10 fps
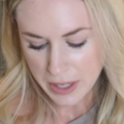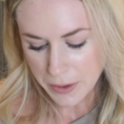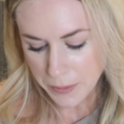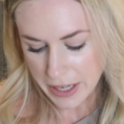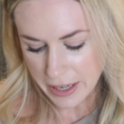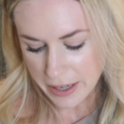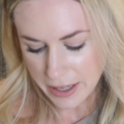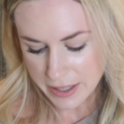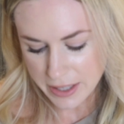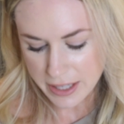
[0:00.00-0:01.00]

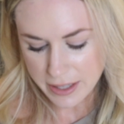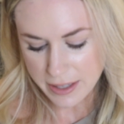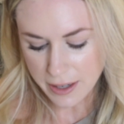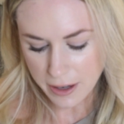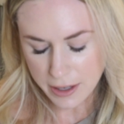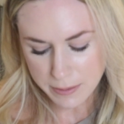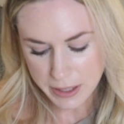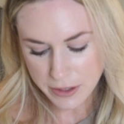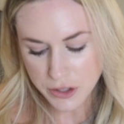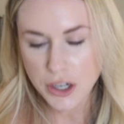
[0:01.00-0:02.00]
when she sees her
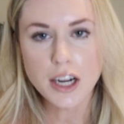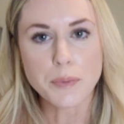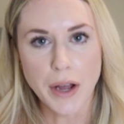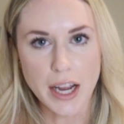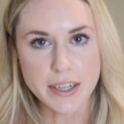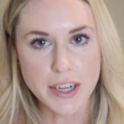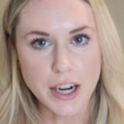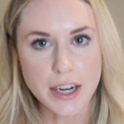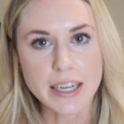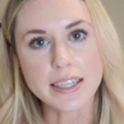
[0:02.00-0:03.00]
husband's truck behind her,
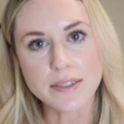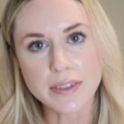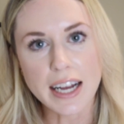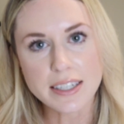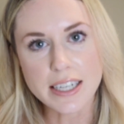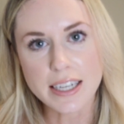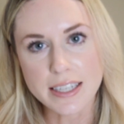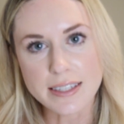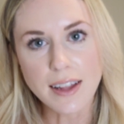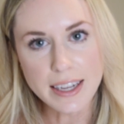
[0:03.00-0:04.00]
and he's flashing
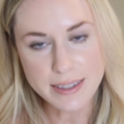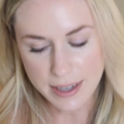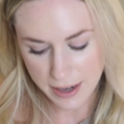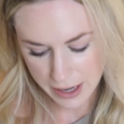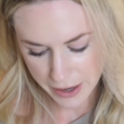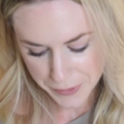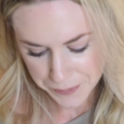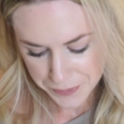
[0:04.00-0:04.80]
his lights at her.